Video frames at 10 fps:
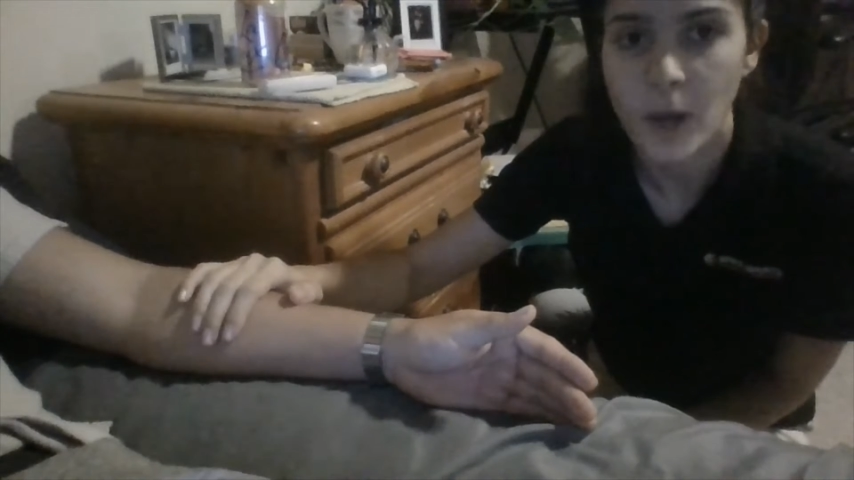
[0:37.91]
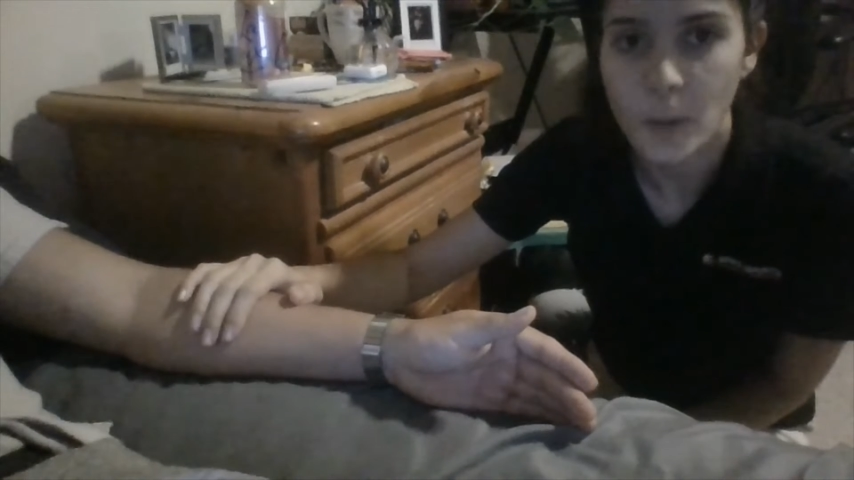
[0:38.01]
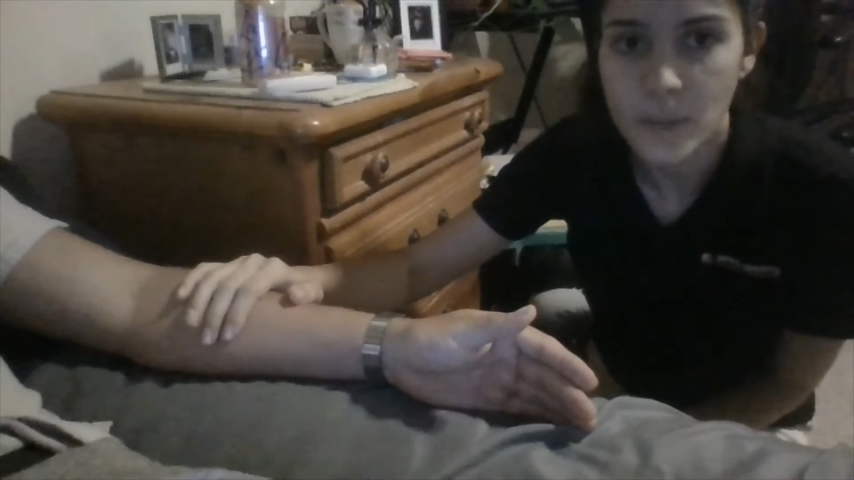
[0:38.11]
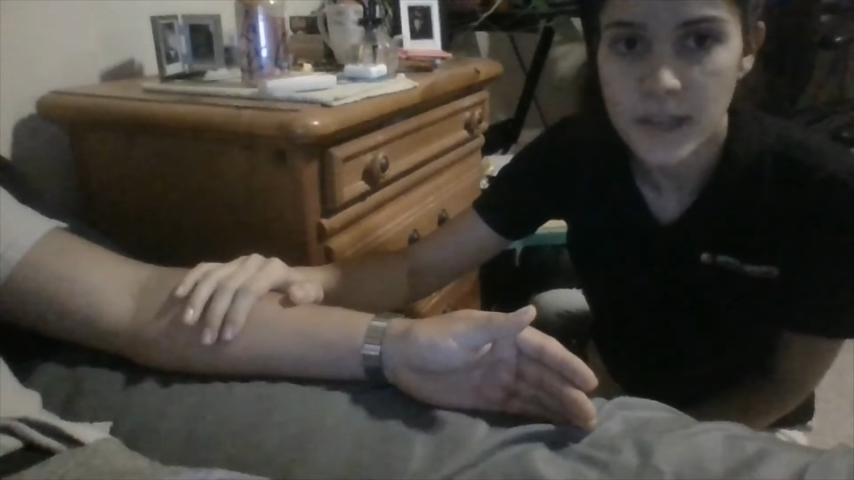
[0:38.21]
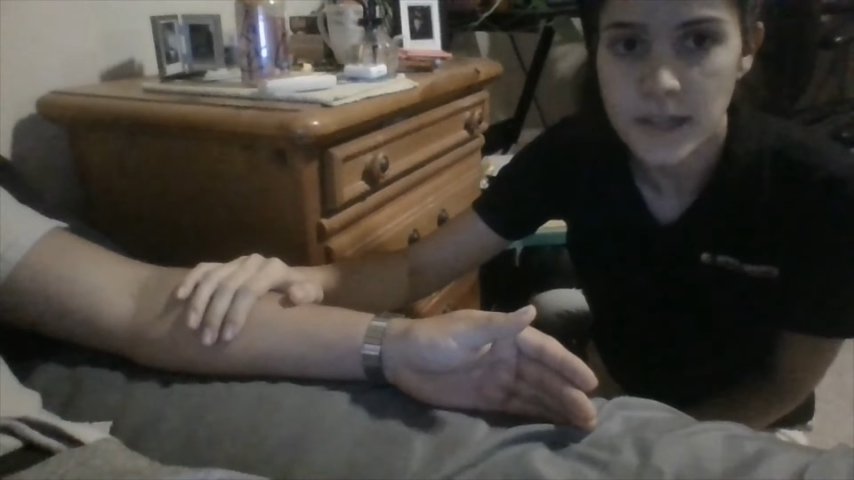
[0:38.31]

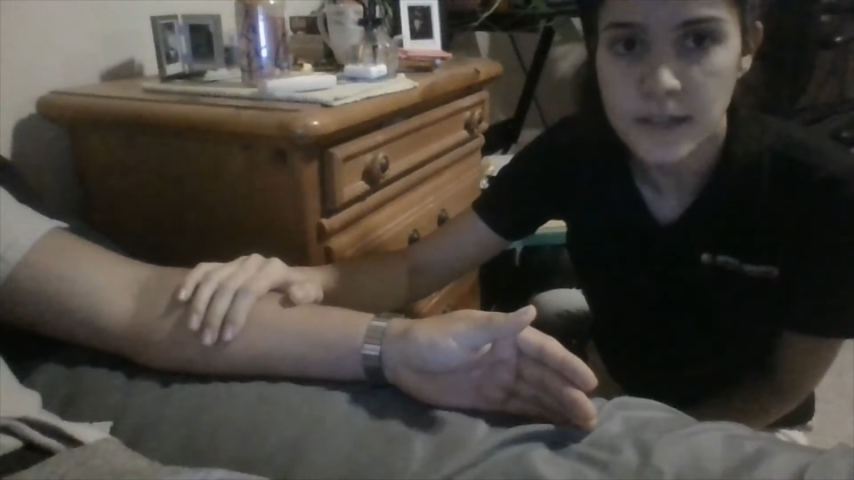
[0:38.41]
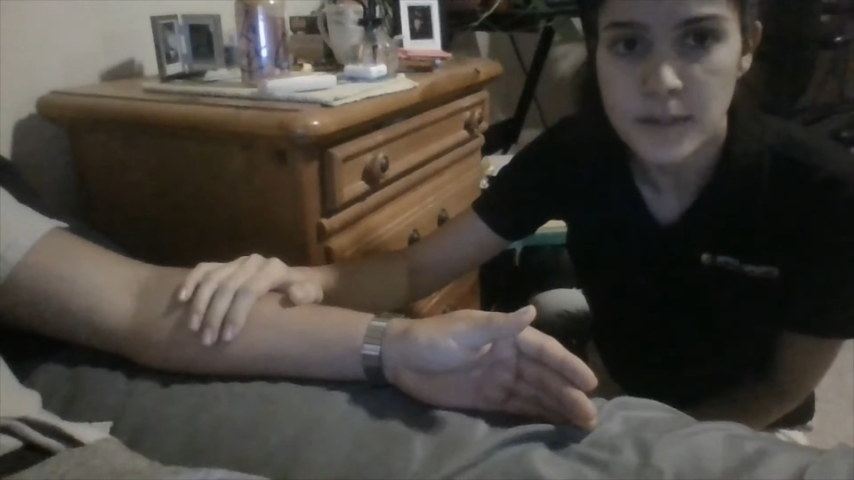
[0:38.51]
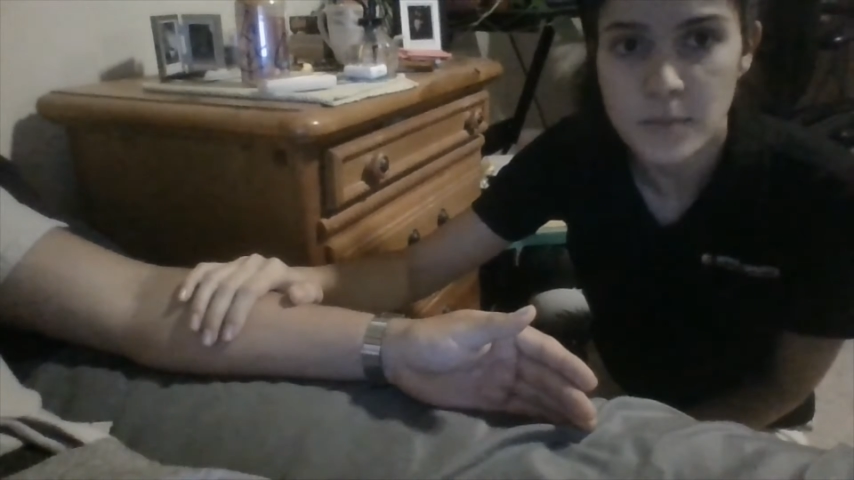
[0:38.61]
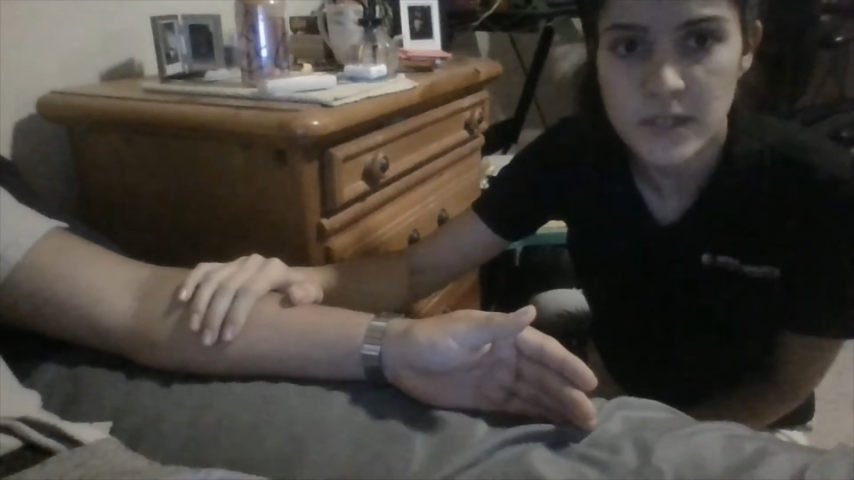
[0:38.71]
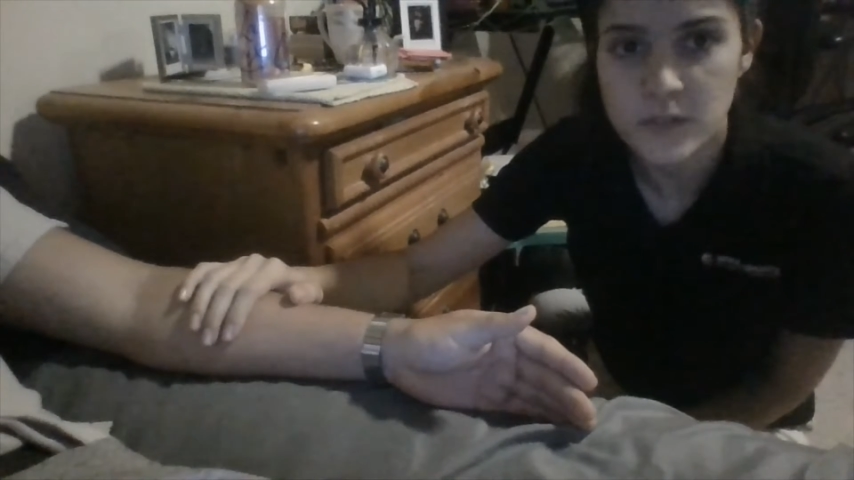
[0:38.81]
palpating
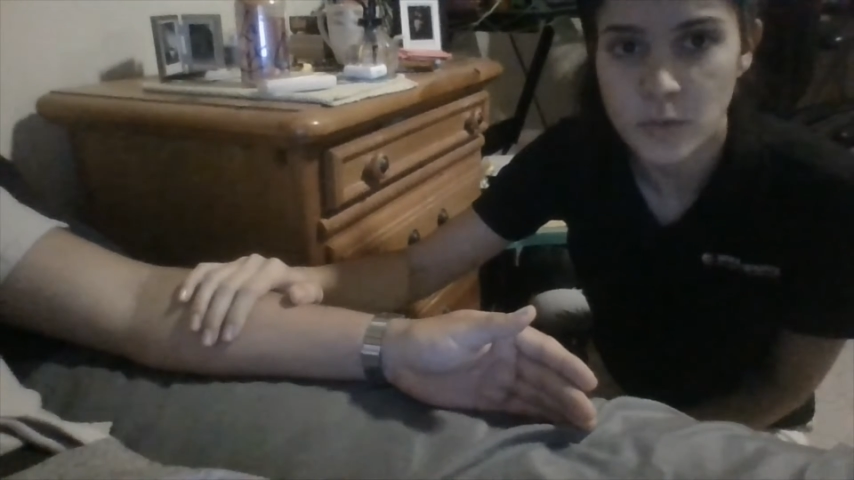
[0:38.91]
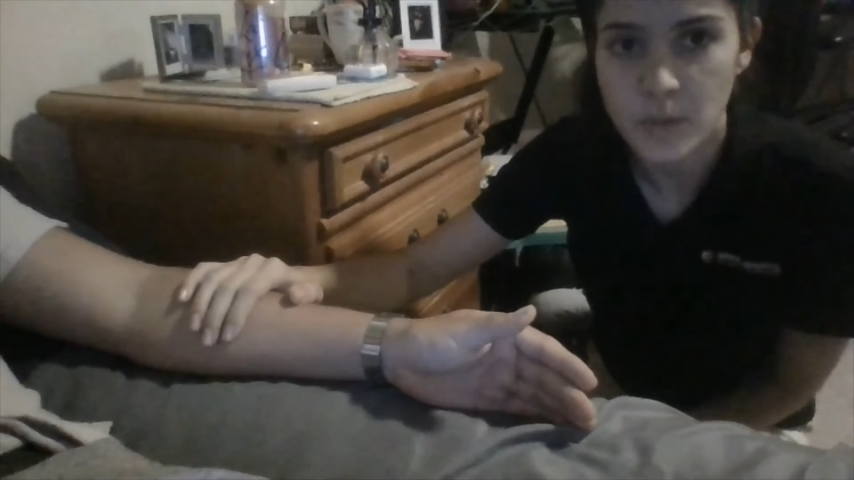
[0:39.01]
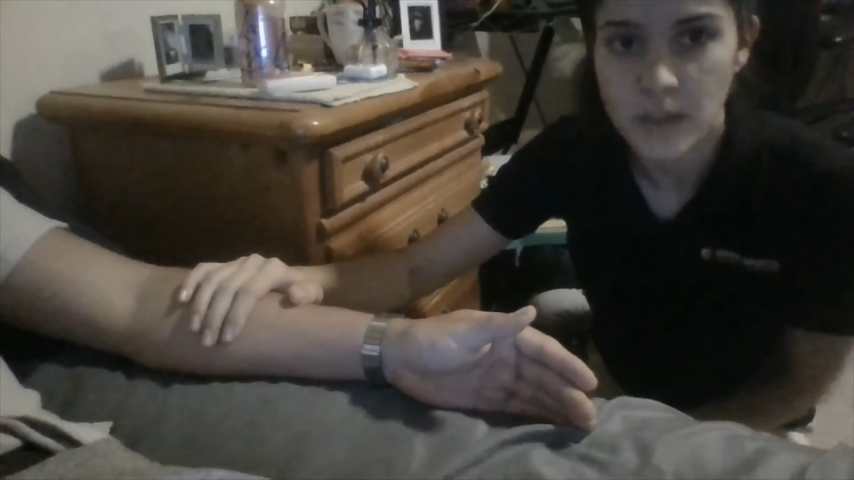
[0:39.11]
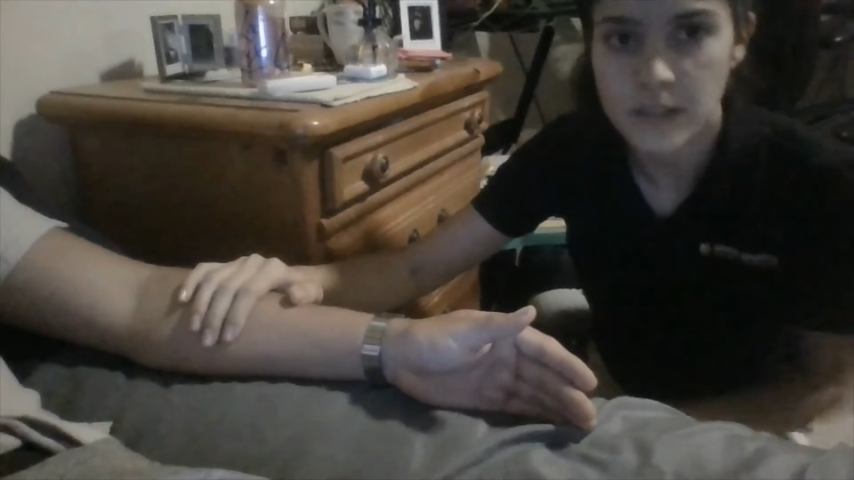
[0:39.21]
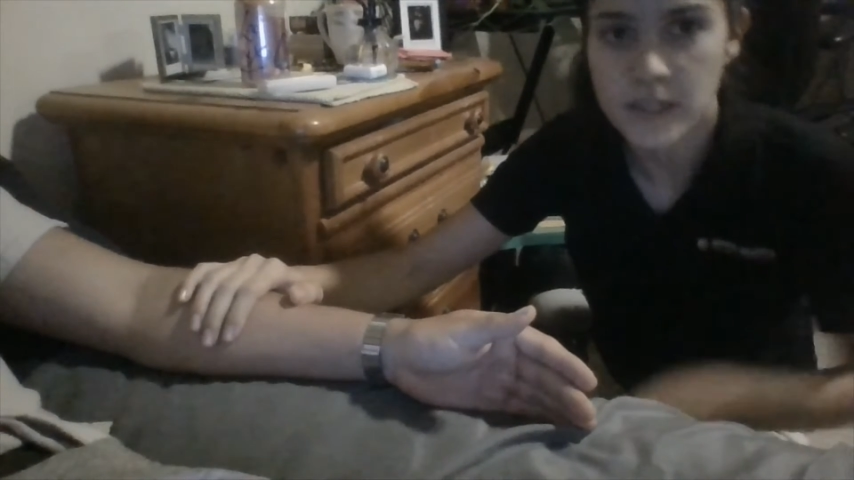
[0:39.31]
the muscle
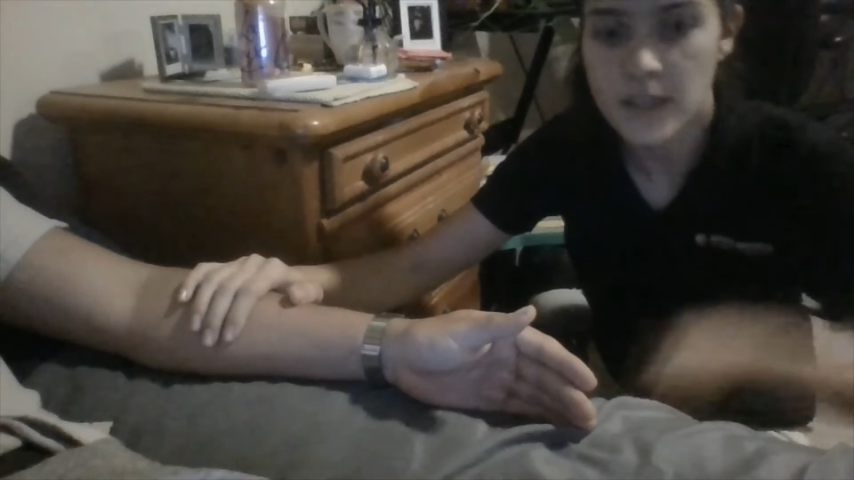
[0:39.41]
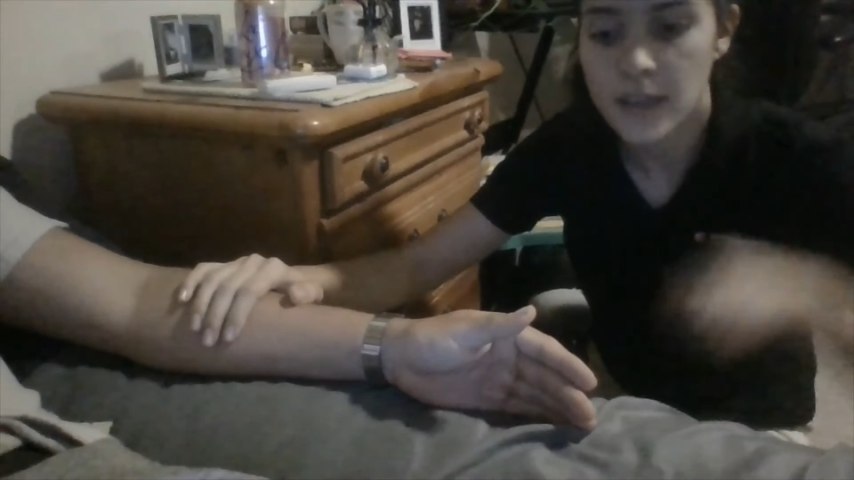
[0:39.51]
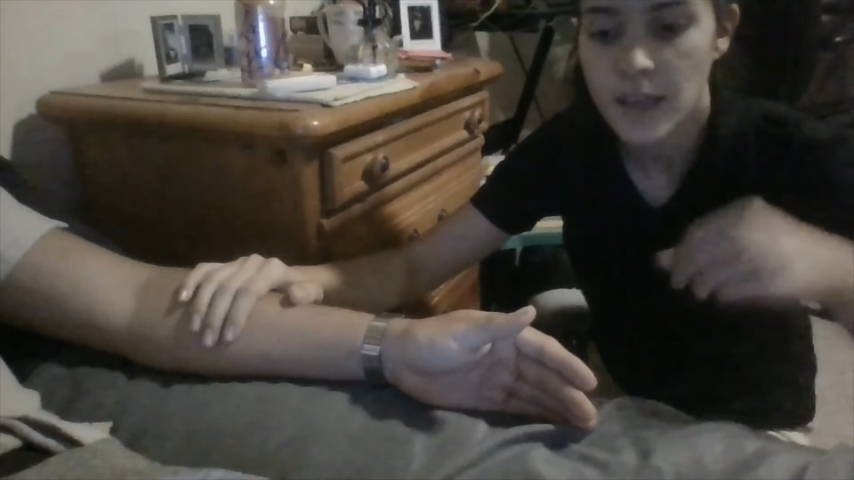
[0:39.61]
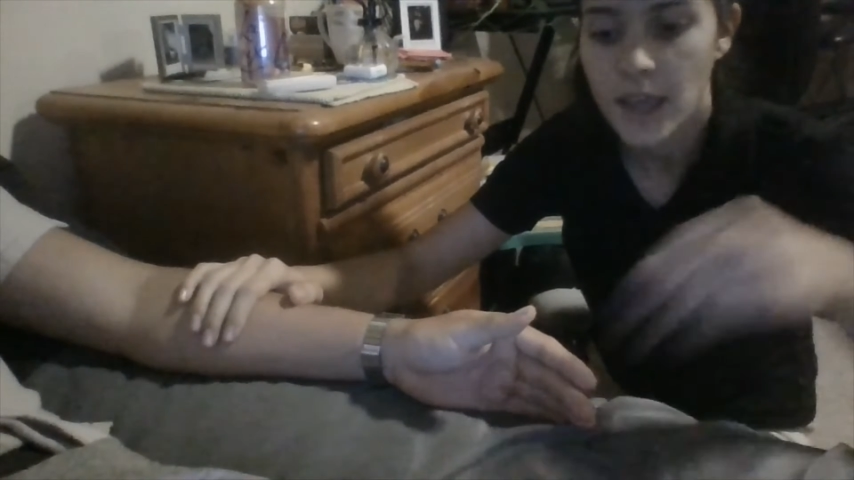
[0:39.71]
belly,